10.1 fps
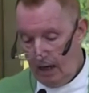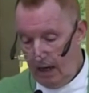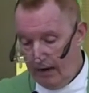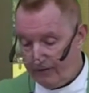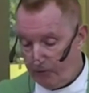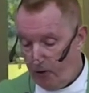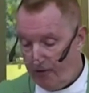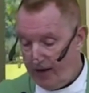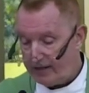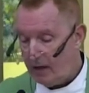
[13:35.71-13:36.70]
after all
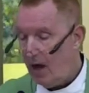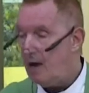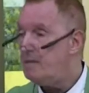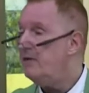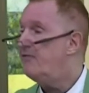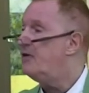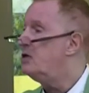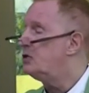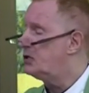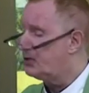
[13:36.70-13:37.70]
that time, he
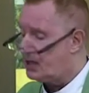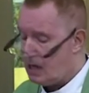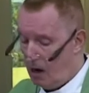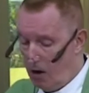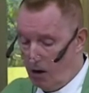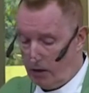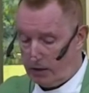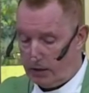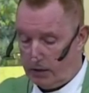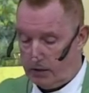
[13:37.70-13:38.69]
finishes the
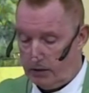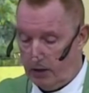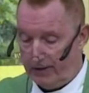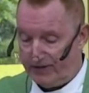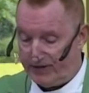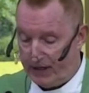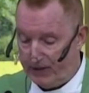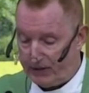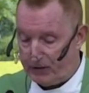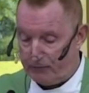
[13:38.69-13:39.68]
ark. God
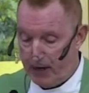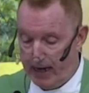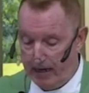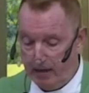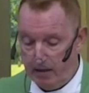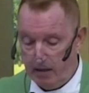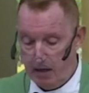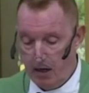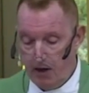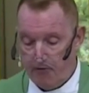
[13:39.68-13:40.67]
sends the rain.
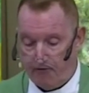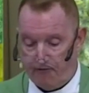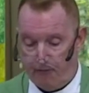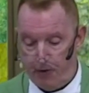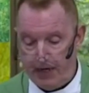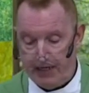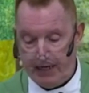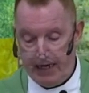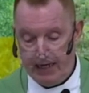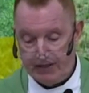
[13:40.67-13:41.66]
For 40
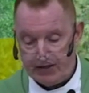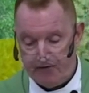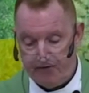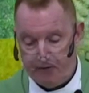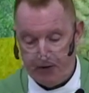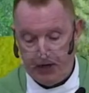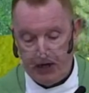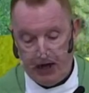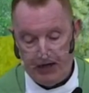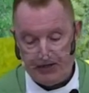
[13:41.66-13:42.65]
days and 40
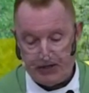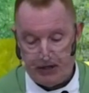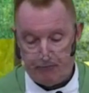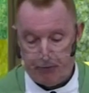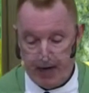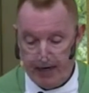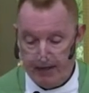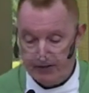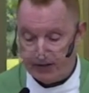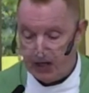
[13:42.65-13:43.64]
nights it
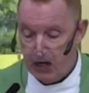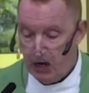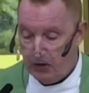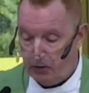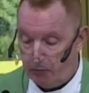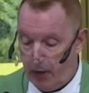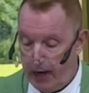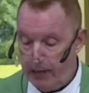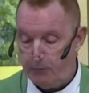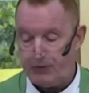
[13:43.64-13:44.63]
rains. The
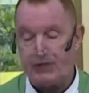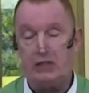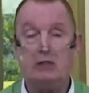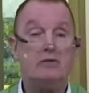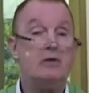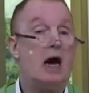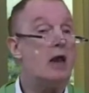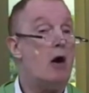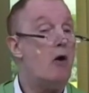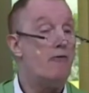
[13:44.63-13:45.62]
wait was still not
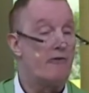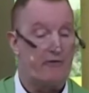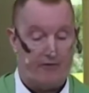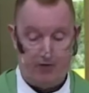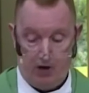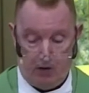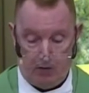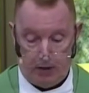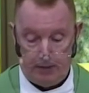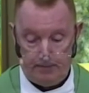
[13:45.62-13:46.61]
over for
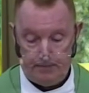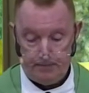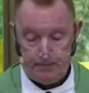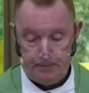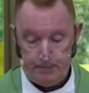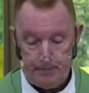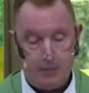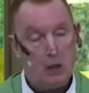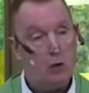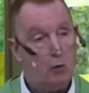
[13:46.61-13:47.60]
Noah.
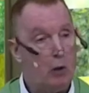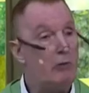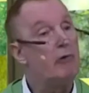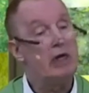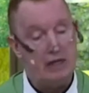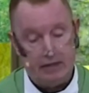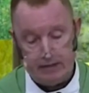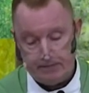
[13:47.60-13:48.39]
We read.